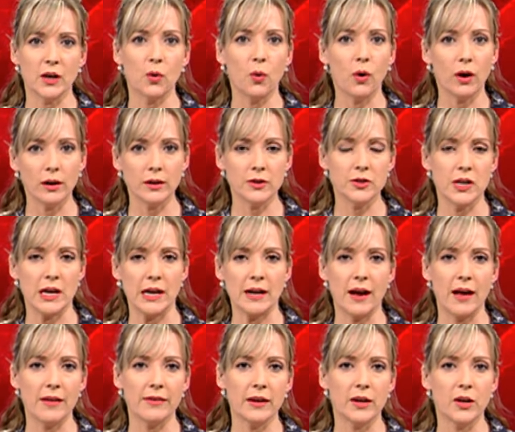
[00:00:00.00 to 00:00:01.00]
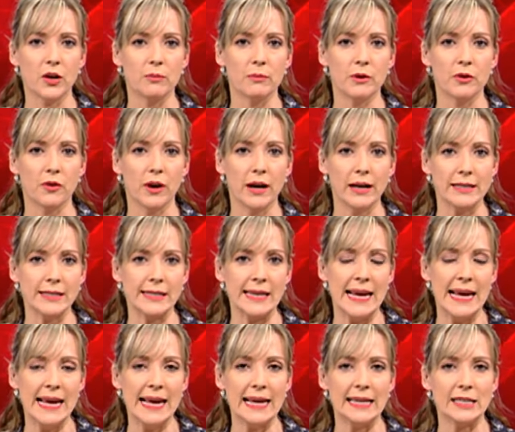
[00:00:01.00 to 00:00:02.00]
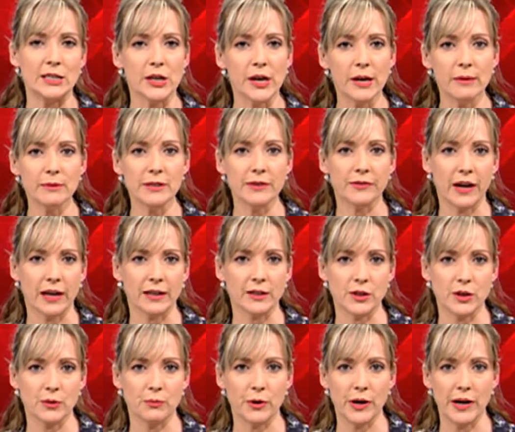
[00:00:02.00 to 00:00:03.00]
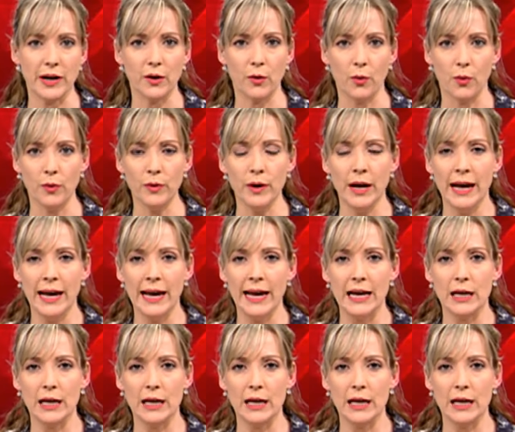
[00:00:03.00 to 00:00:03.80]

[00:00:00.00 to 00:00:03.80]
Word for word: equality and other human rights in terms of customary law.